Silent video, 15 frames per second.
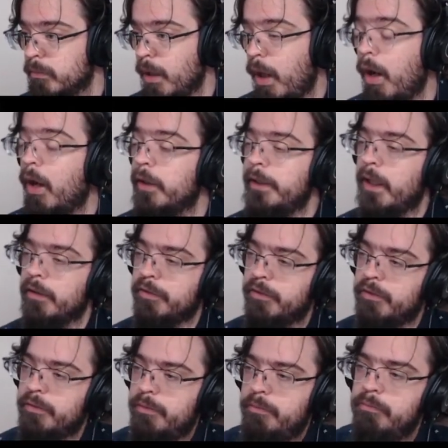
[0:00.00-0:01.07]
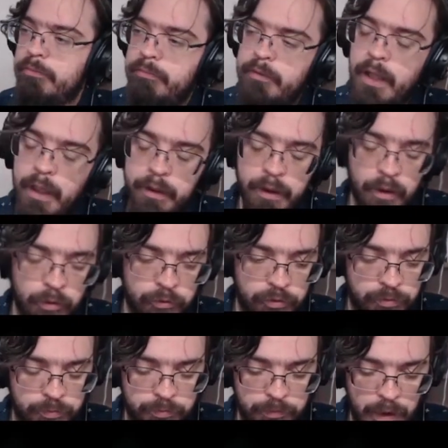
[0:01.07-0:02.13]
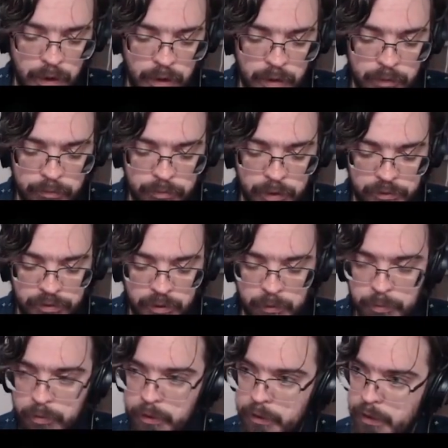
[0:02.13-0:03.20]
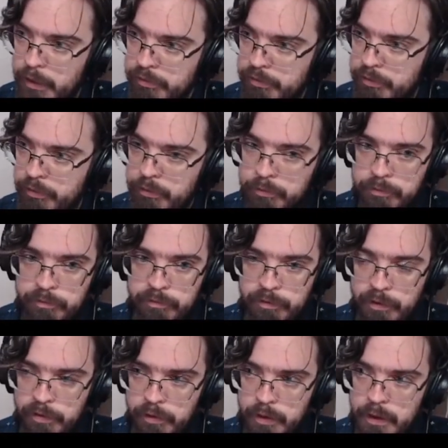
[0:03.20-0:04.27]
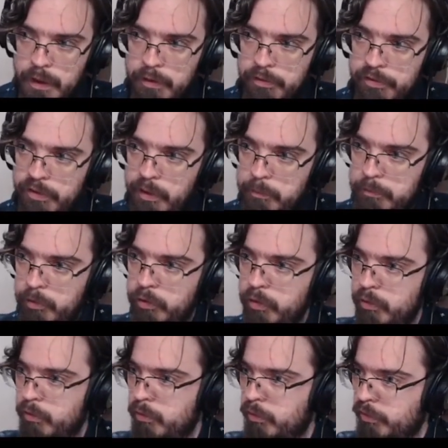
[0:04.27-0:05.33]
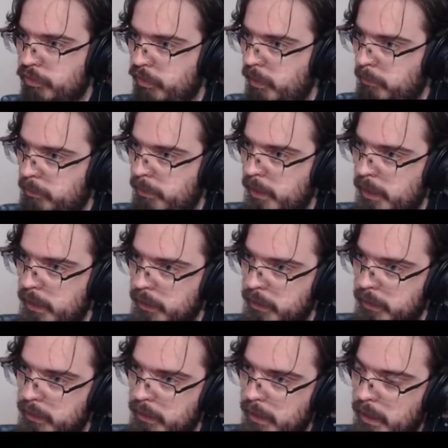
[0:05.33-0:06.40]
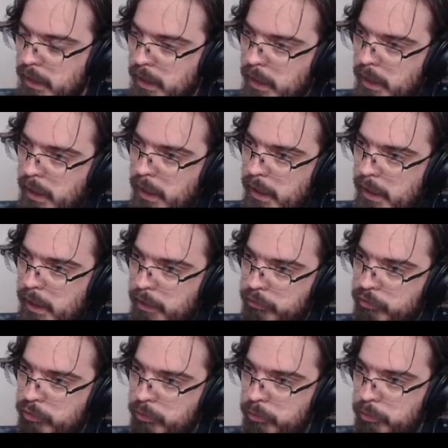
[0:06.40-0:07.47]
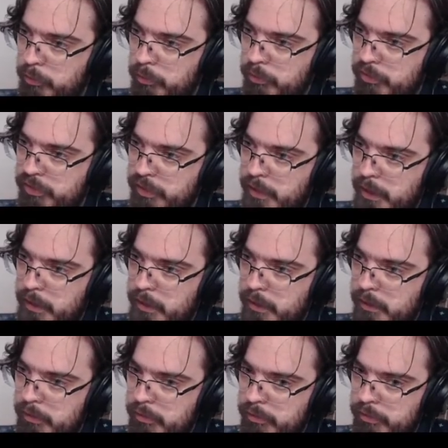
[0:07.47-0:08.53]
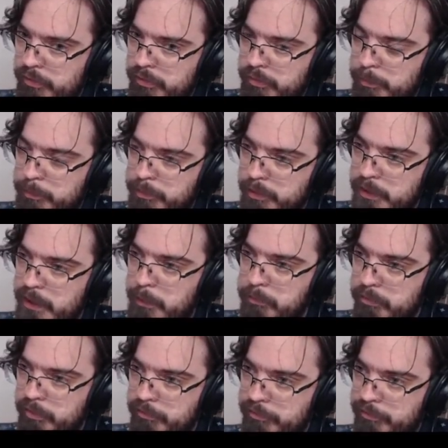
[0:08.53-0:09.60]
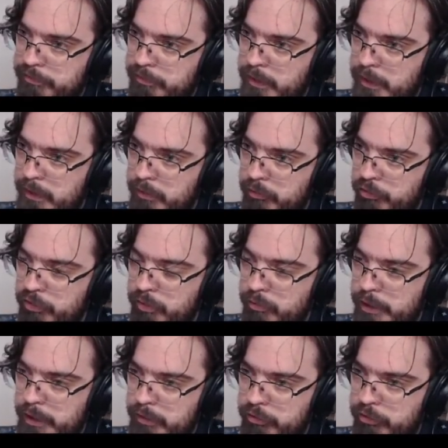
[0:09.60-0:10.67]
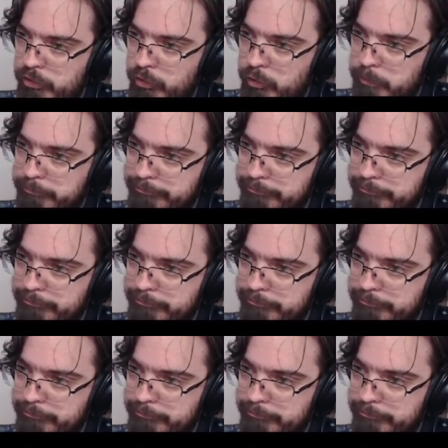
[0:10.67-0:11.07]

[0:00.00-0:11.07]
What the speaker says: Oh, yes. Yeah, Neon just raised another point. There's a 5th encounter skip. You can skip being to Zanene's Preemptive in Shinra HQ.